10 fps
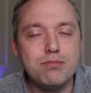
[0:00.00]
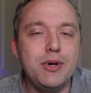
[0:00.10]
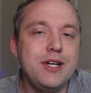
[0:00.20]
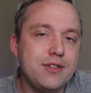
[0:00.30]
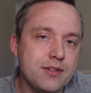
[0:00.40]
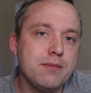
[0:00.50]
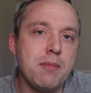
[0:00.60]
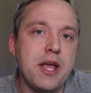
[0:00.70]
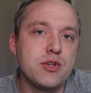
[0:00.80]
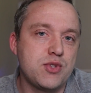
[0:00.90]
but
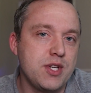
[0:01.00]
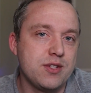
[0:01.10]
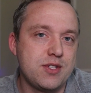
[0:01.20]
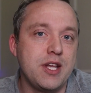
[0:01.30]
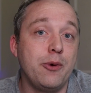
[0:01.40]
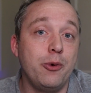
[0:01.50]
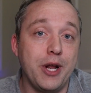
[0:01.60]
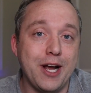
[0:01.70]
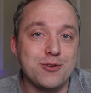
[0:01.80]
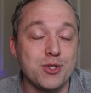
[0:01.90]
makes sense that it would
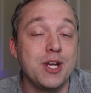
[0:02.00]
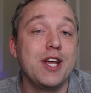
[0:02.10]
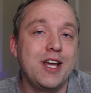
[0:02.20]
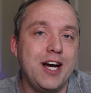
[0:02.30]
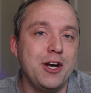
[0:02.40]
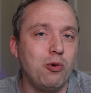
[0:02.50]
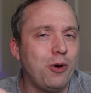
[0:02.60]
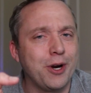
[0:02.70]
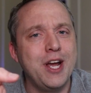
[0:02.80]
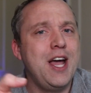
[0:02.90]
actually kind of
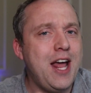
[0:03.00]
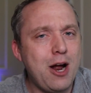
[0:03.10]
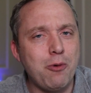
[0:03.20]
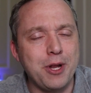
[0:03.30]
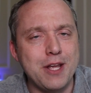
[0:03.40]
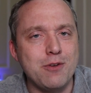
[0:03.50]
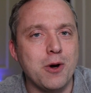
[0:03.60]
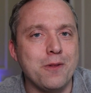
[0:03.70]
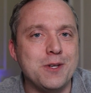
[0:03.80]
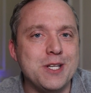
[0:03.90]
work. And I want to give you
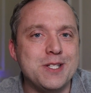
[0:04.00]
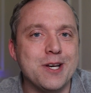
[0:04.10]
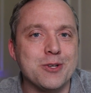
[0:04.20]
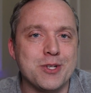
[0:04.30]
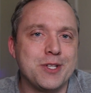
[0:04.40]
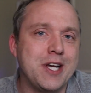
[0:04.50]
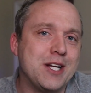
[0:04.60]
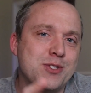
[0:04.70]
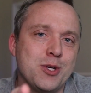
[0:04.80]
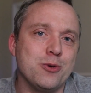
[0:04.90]
all the details on
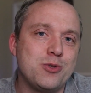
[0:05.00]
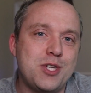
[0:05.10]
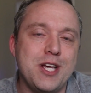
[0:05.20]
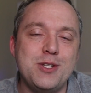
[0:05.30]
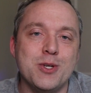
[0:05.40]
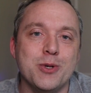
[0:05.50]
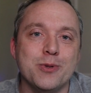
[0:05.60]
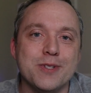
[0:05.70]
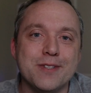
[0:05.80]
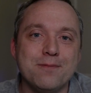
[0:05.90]
that, so stay
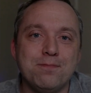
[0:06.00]
tuned.